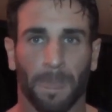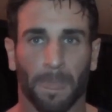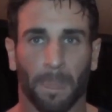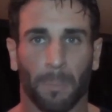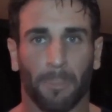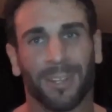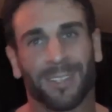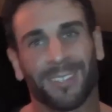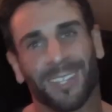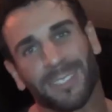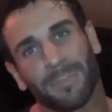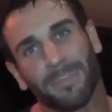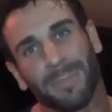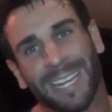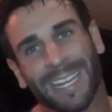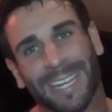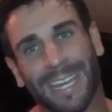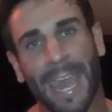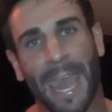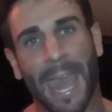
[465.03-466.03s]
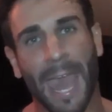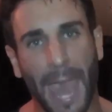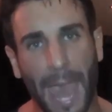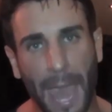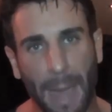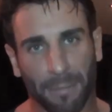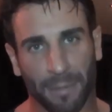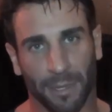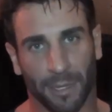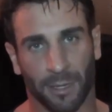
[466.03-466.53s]
But it doesn't mean it can't
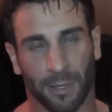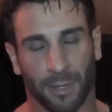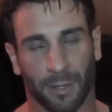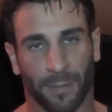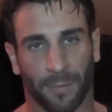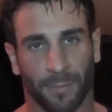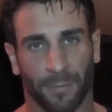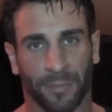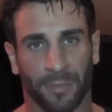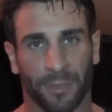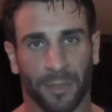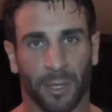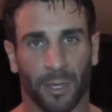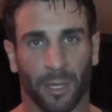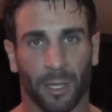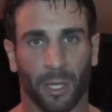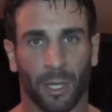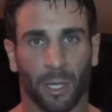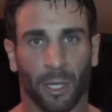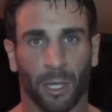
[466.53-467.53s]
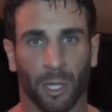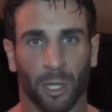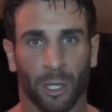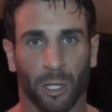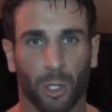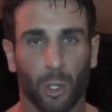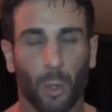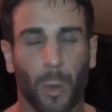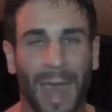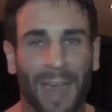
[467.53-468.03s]
happen.
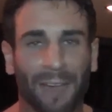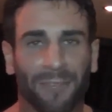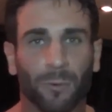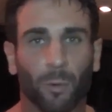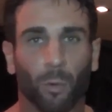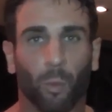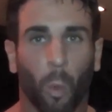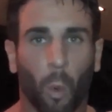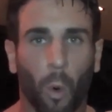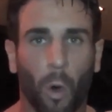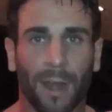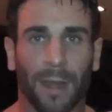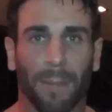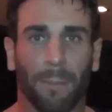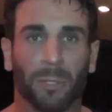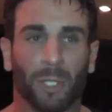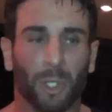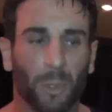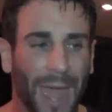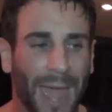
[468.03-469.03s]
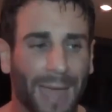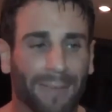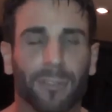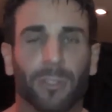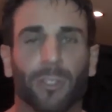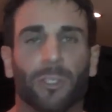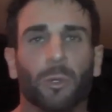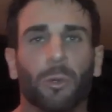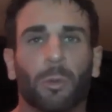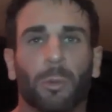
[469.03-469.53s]
You have to want it, but you have to
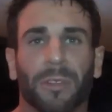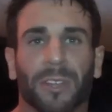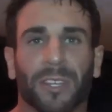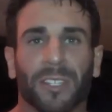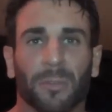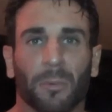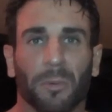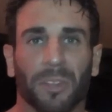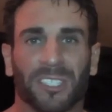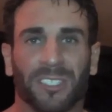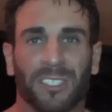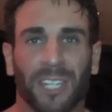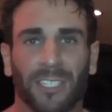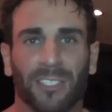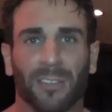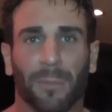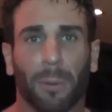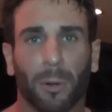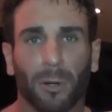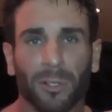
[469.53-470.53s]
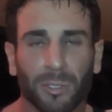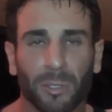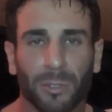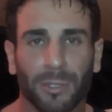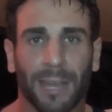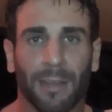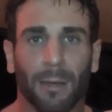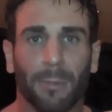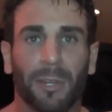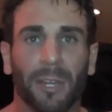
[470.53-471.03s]
do it with a with sense of personal
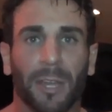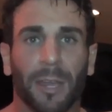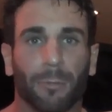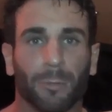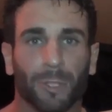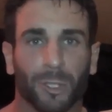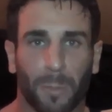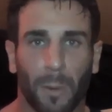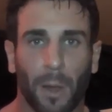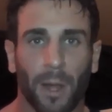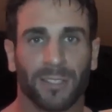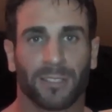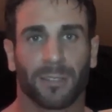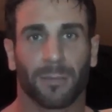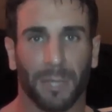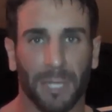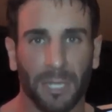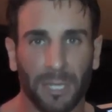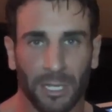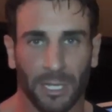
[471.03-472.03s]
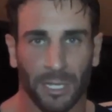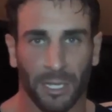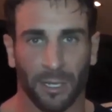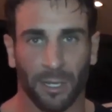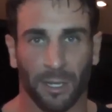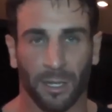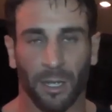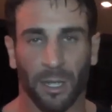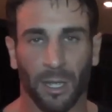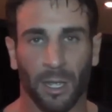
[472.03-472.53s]
accountability and responsibility
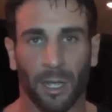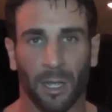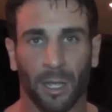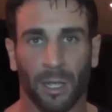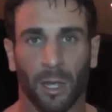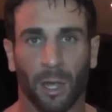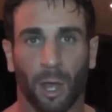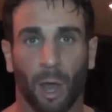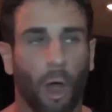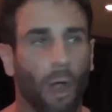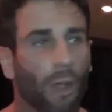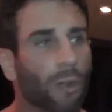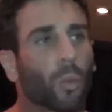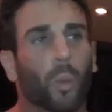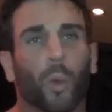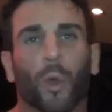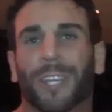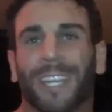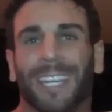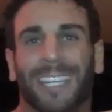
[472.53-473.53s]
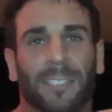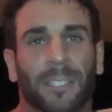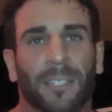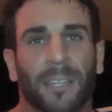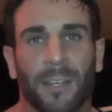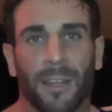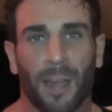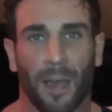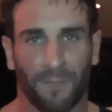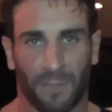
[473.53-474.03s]
hard work isn't
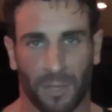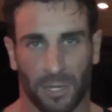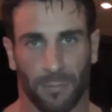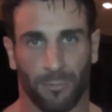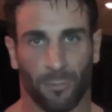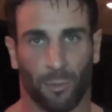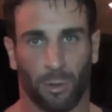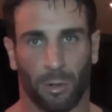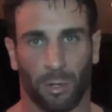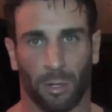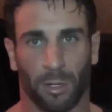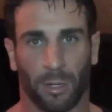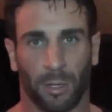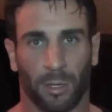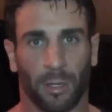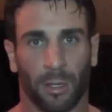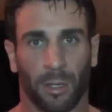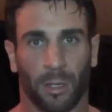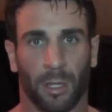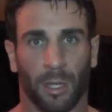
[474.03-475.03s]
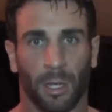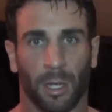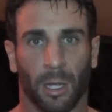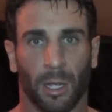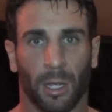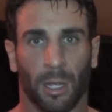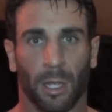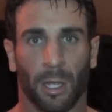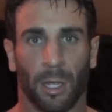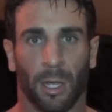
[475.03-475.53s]
enough anymore.
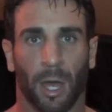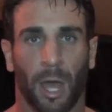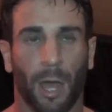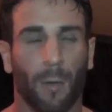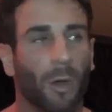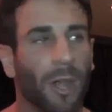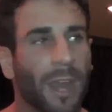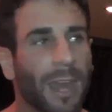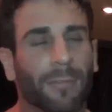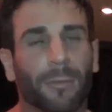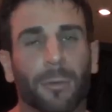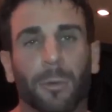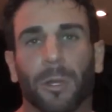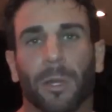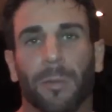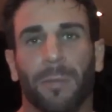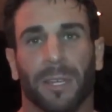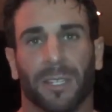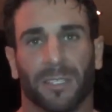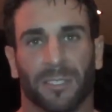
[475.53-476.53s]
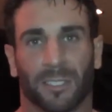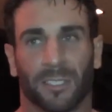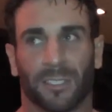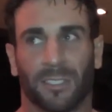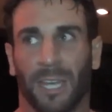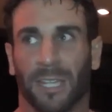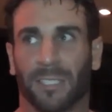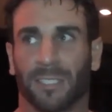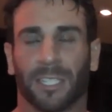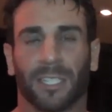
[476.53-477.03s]
I want everyone to be a success.